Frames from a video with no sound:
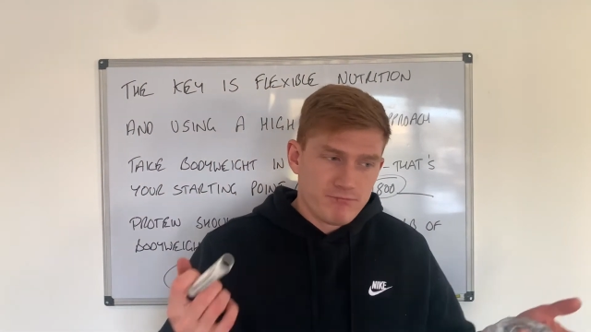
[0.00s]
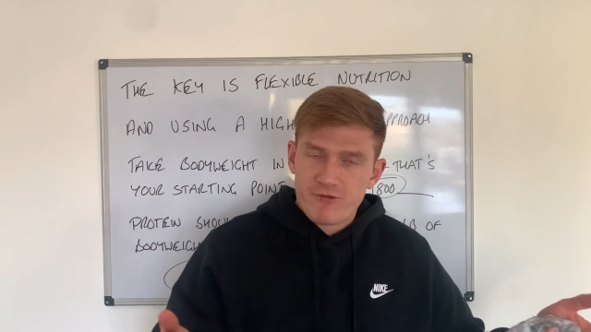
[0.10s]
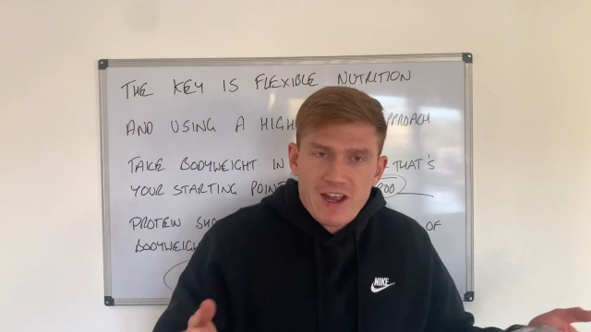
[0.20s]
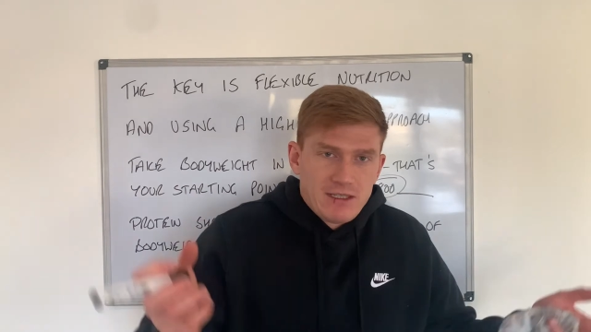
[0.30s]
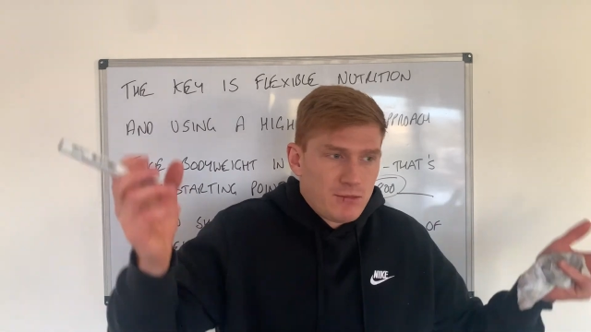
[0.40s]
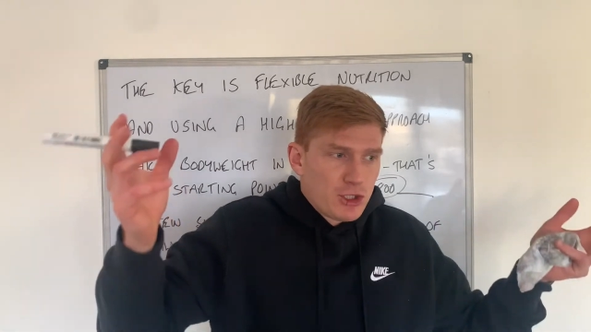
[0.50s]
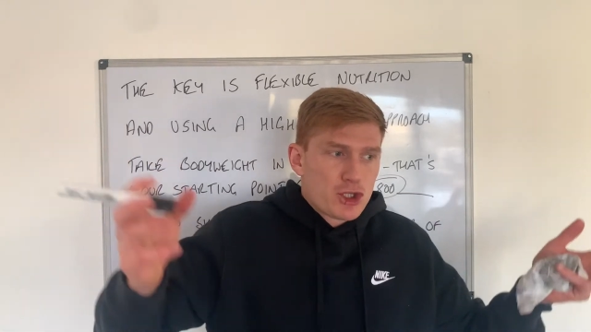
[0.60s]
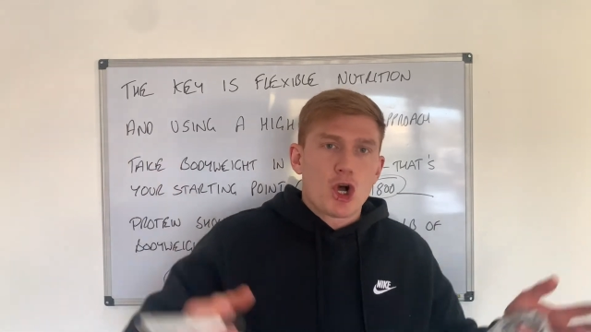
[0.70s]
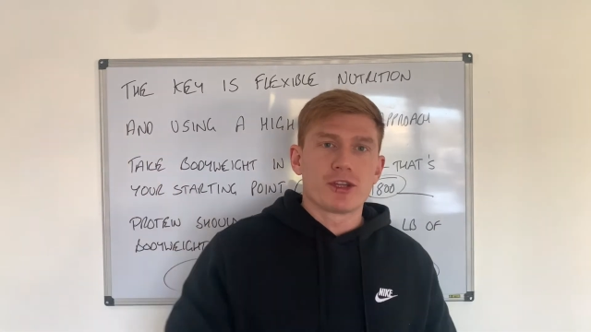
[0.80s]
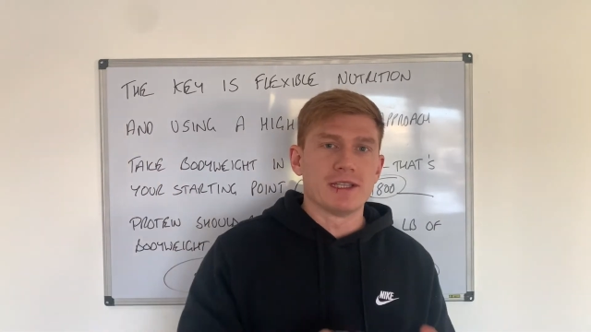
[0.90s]
Fine, you're
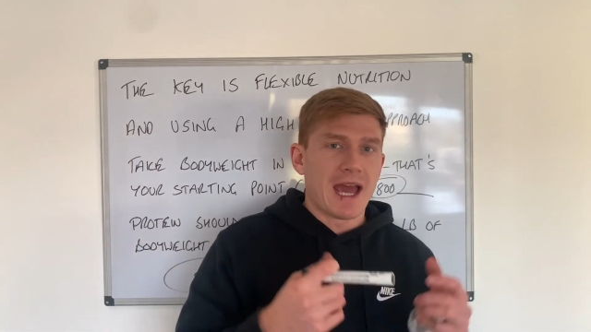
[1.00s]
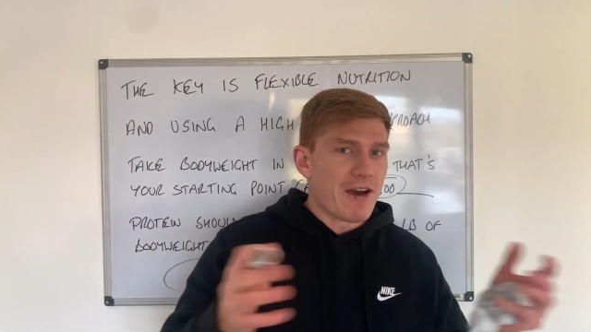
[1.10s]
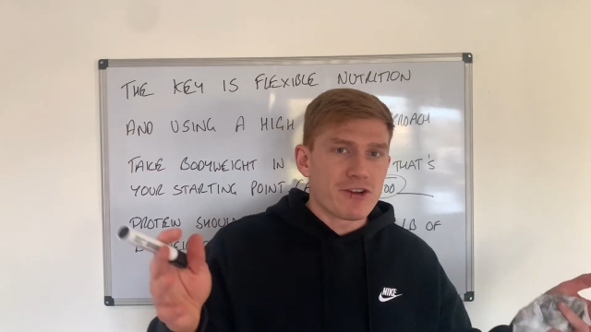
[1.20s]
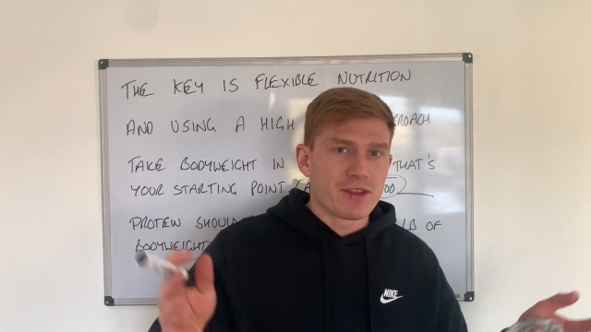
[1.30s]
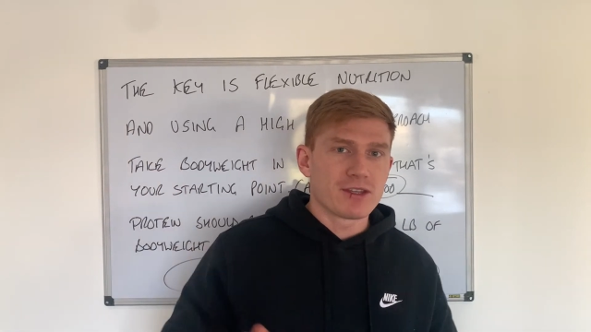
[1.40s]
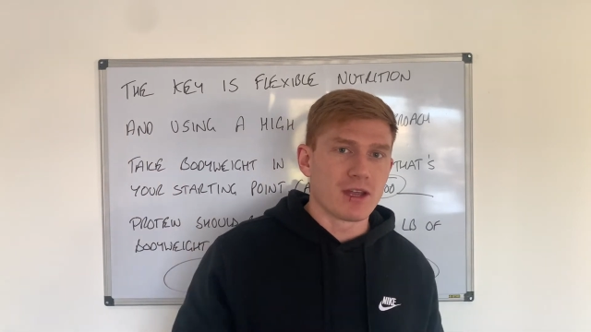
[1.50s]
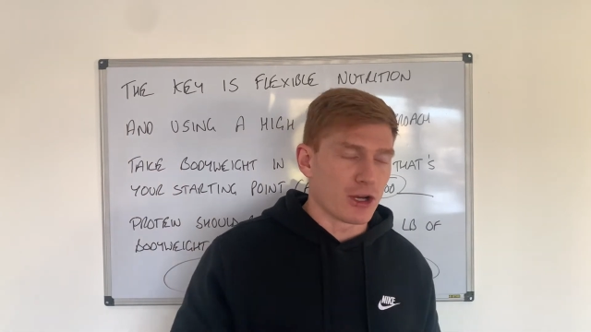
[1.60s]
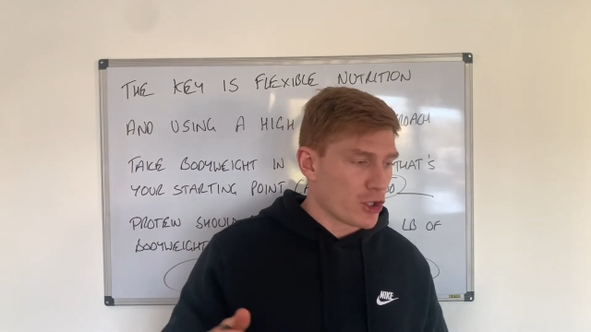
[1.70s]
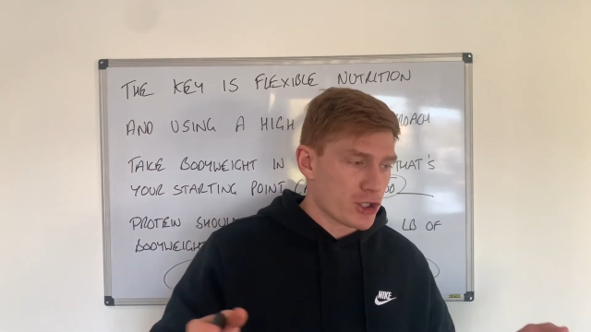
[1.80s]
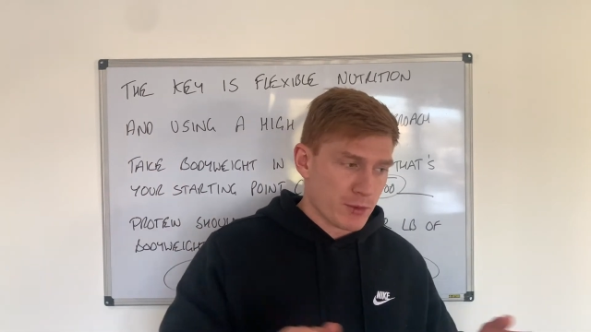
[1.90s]
sorted. Everything
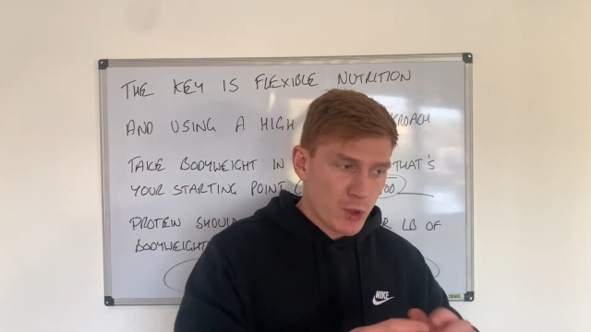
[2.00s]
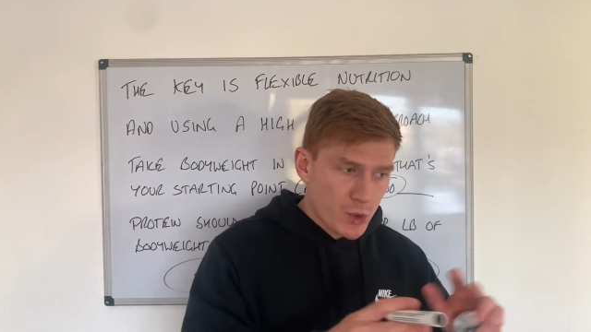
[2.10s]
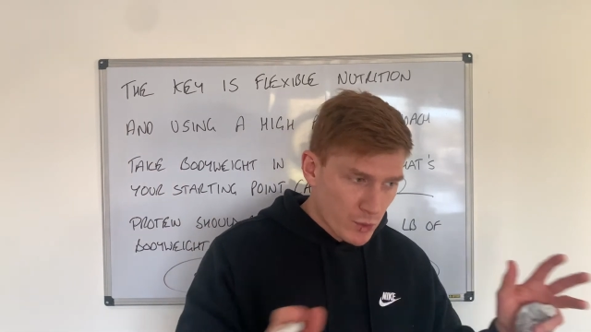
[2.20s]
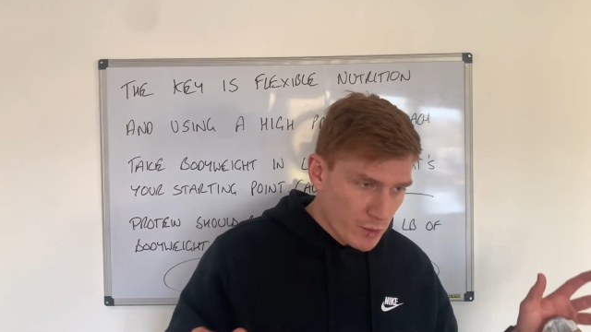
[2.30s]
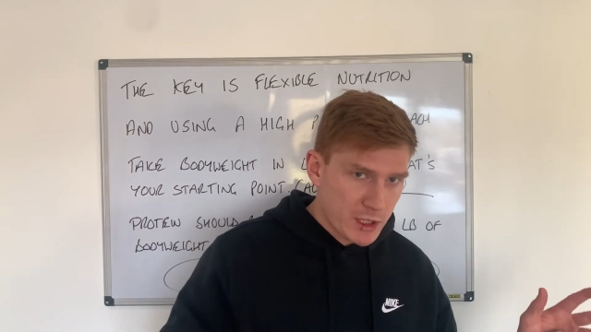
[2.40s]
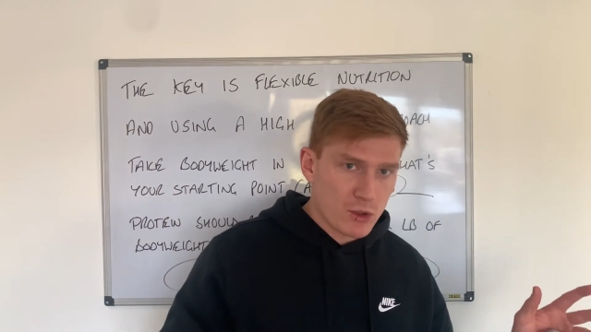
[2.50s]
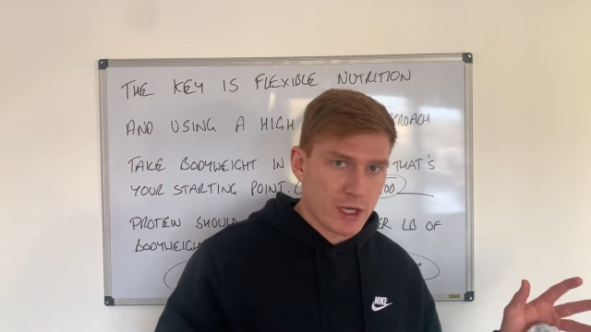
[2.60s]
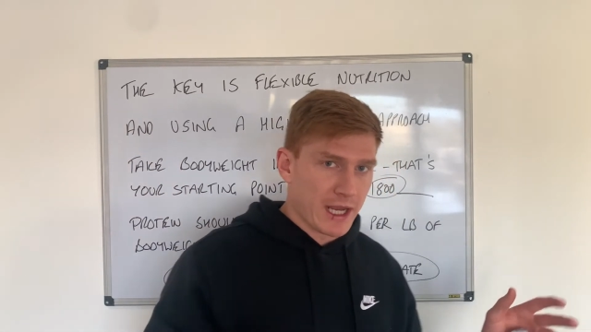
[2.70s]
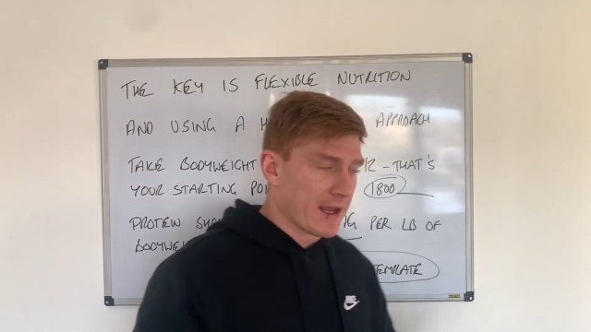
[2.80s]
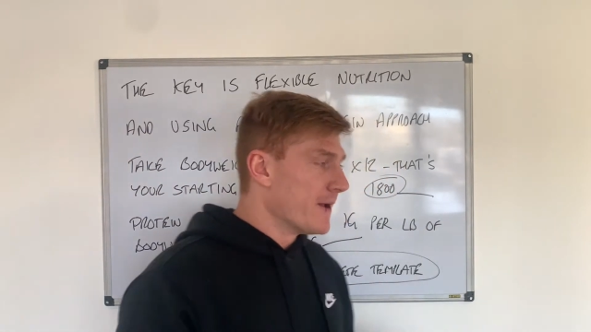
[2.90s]
across the board will be
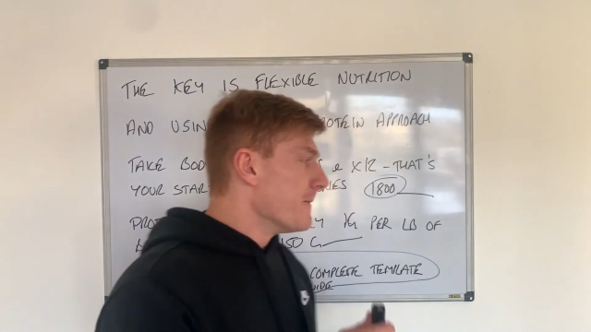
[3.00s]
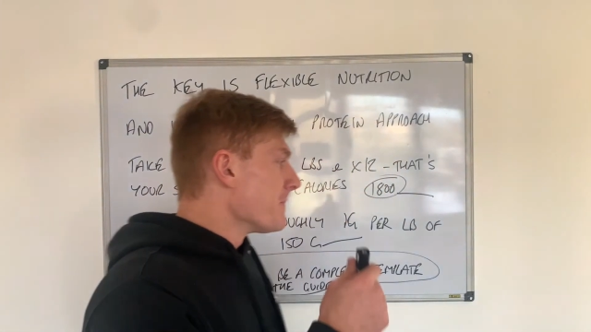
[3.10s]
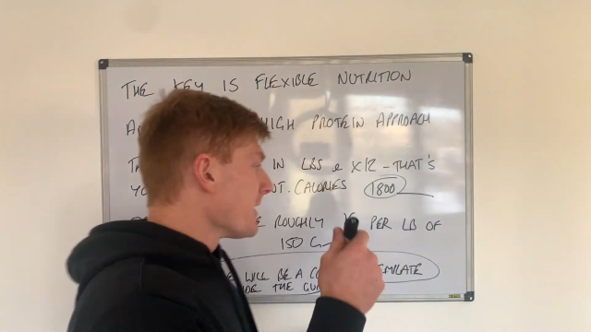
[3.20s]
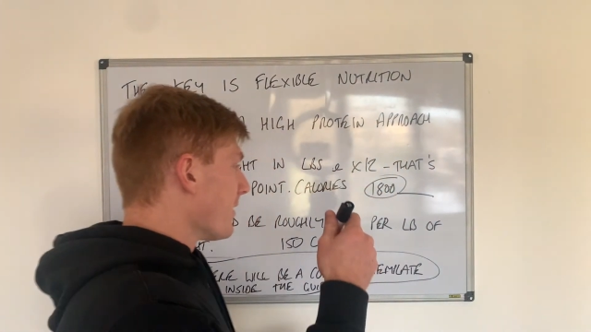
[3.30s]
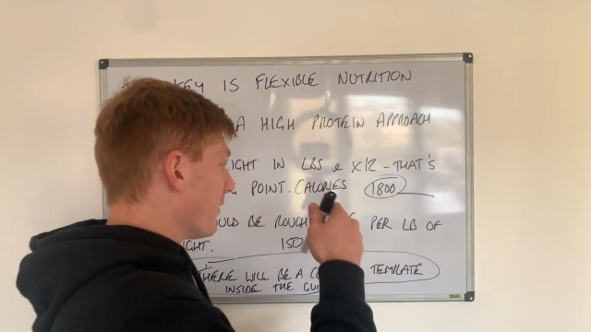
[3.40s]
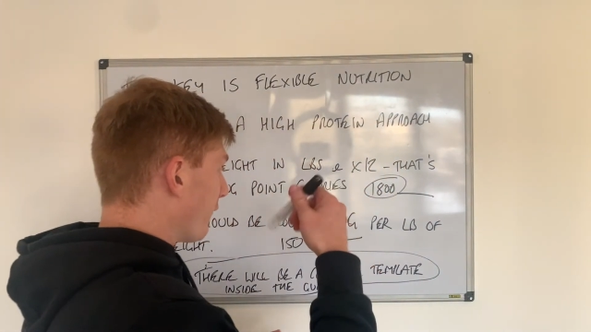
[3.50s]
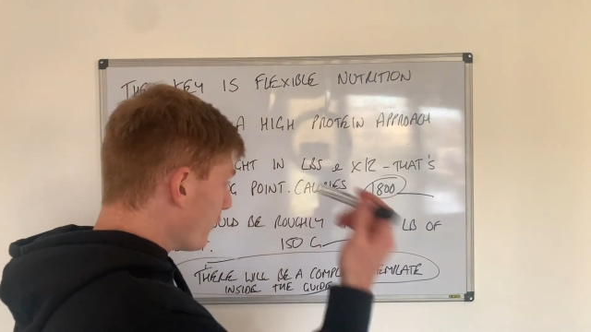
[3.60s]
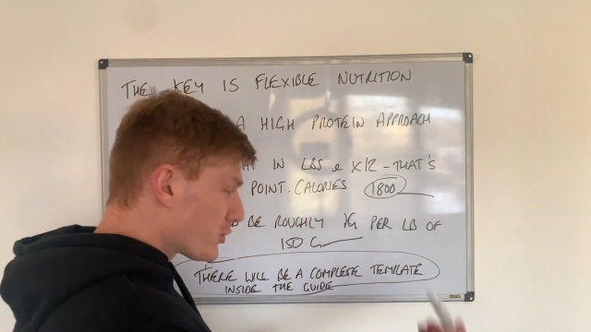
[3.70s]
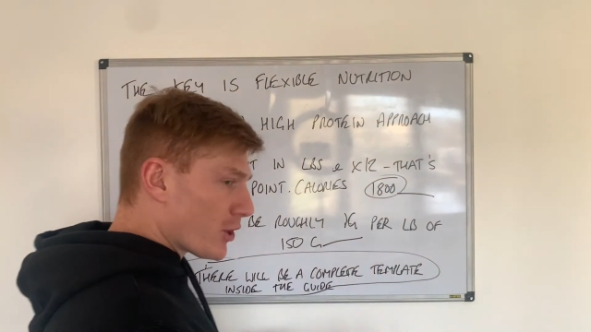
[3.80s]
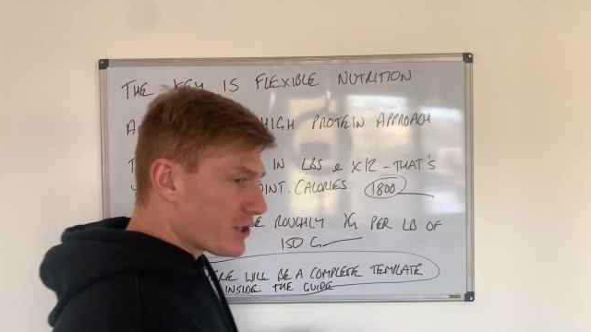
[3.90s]
okay. The
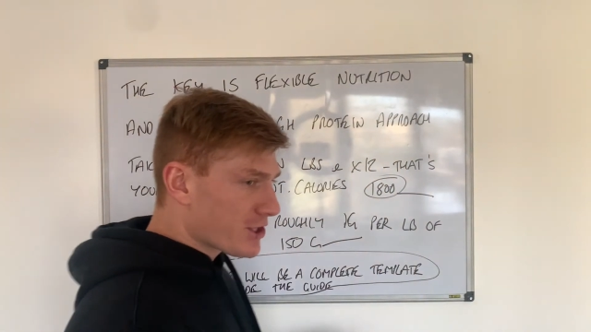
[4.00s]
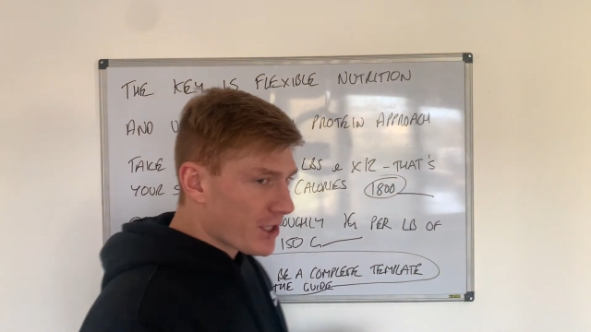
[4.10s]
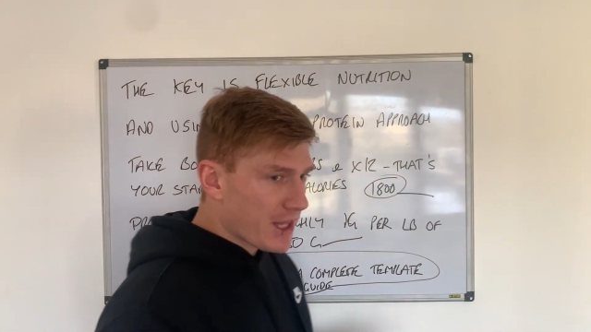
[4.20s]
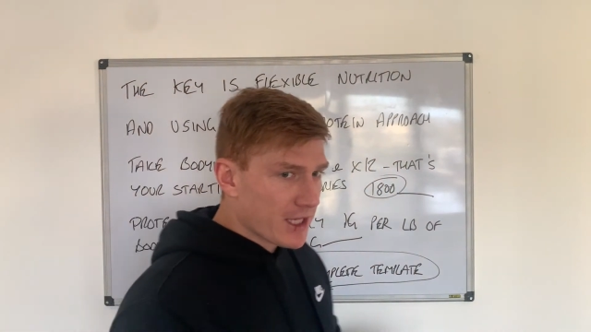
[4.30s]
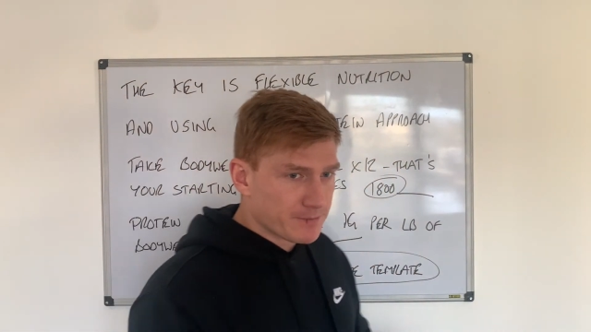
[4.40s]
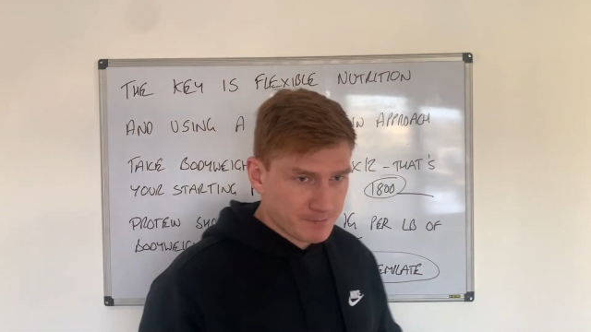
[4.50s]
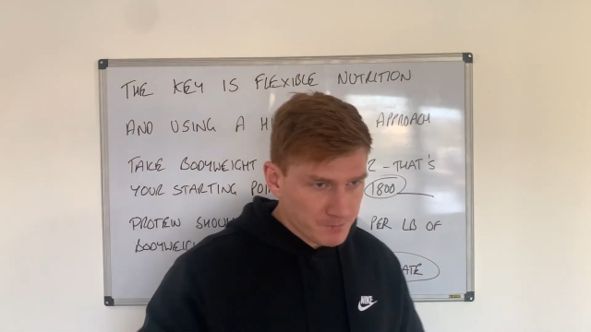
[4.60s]
food choices are there.